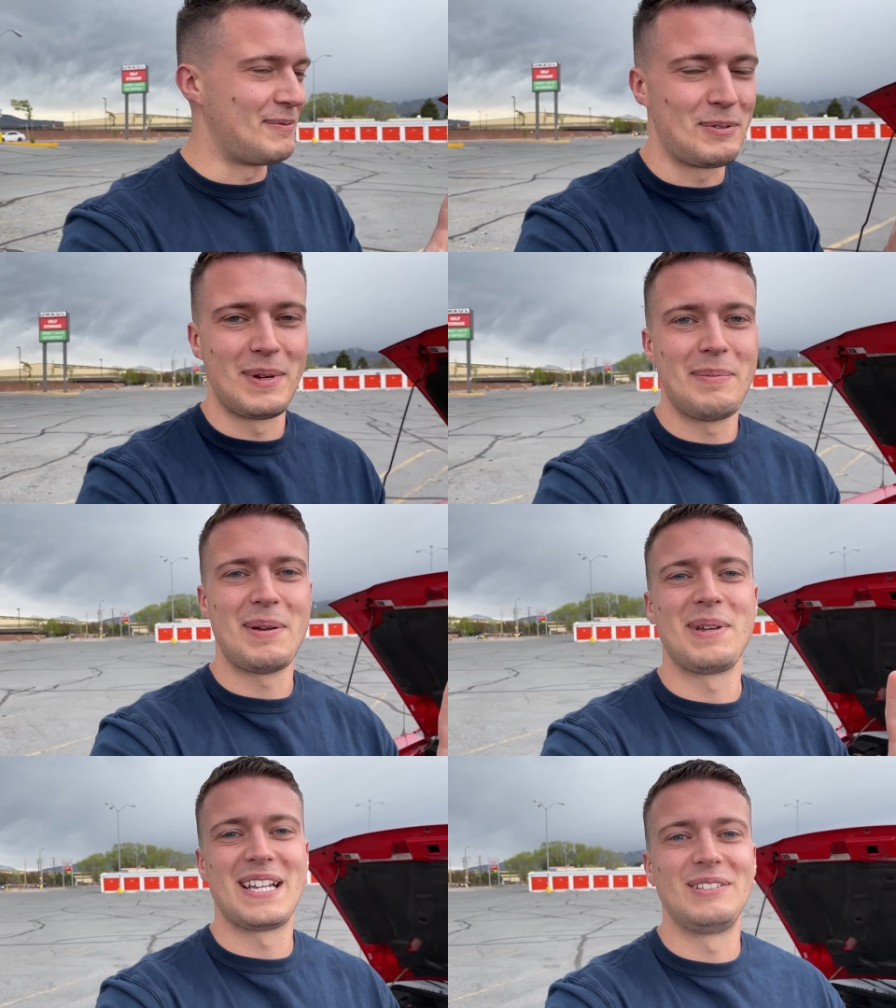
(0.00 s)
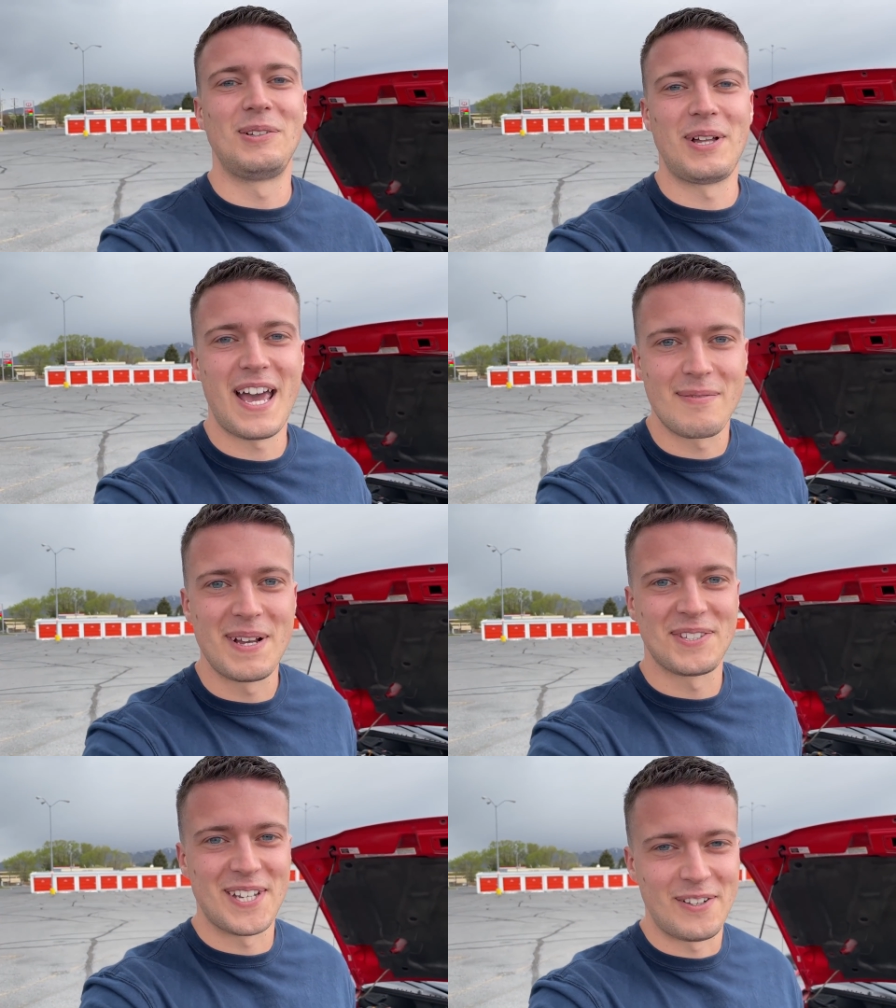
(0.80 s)
Well, maybe I'm getting a little ahead of
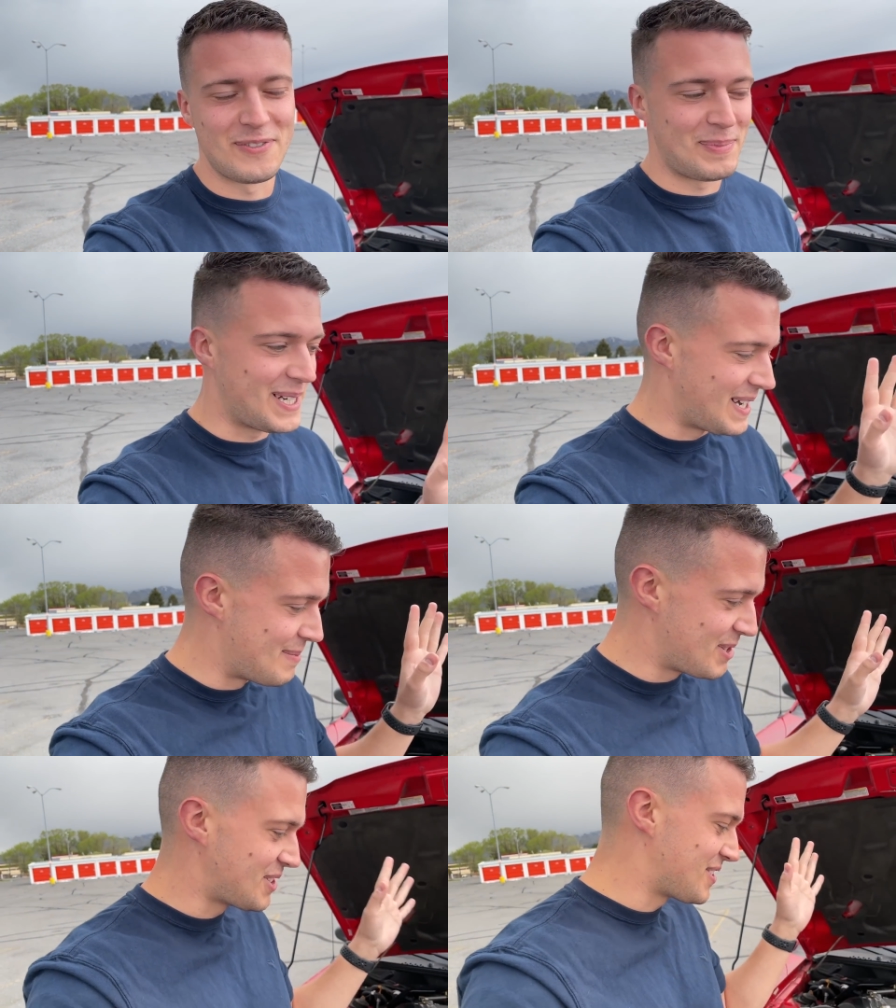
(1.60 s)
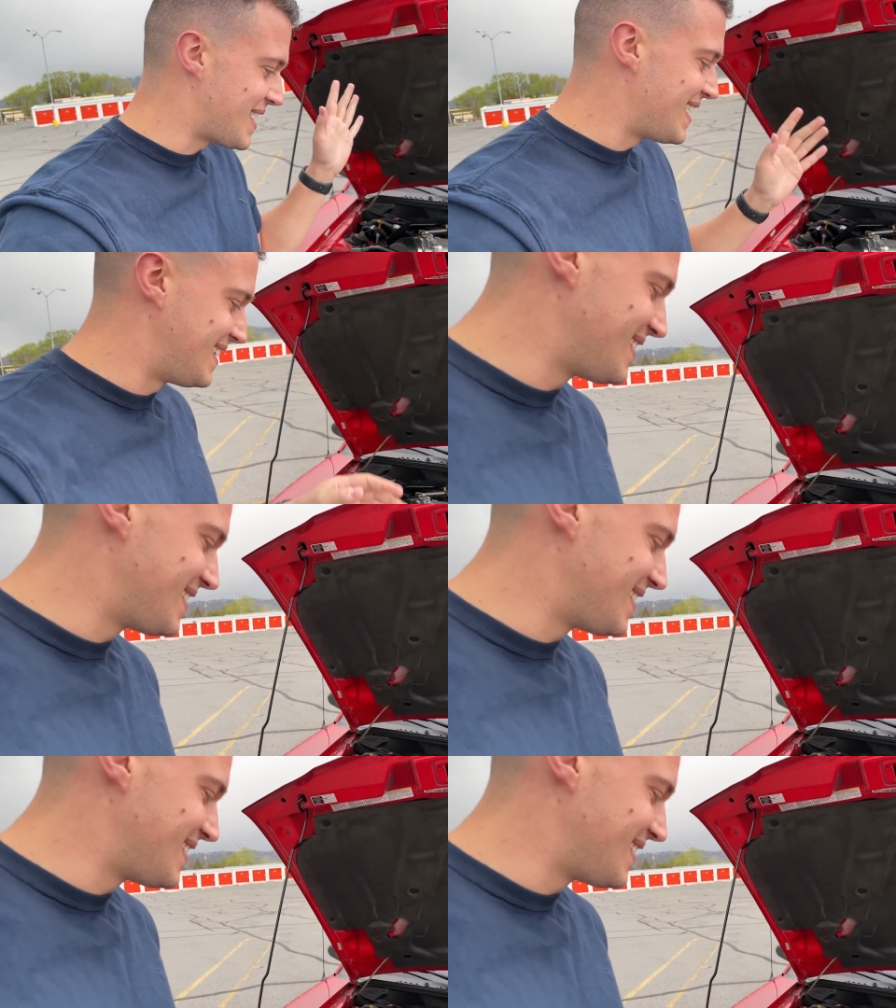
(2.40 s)
myself, but I'm just excited.